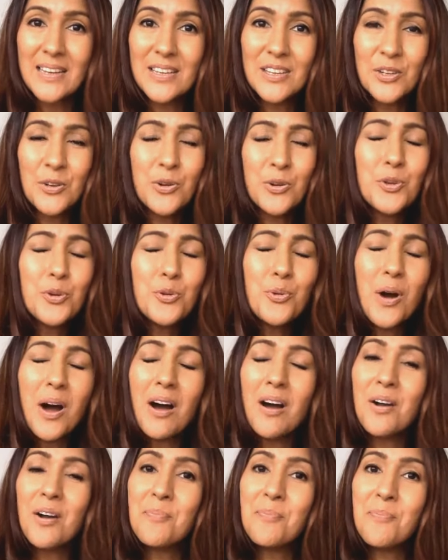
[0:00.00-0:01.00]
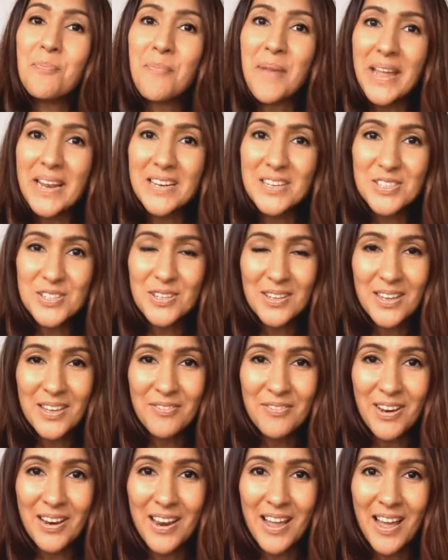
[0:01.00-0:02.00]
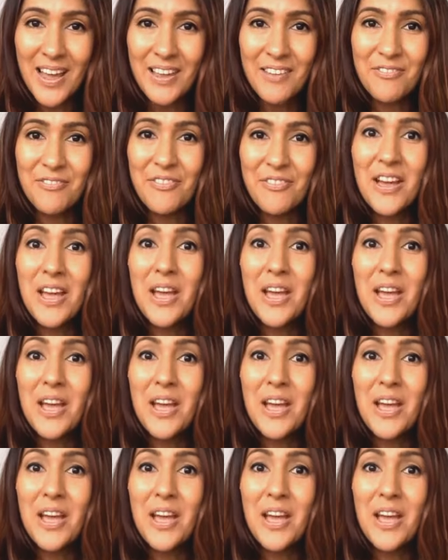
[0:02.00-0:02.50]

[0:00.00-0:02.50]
you know, you are meant to live a life,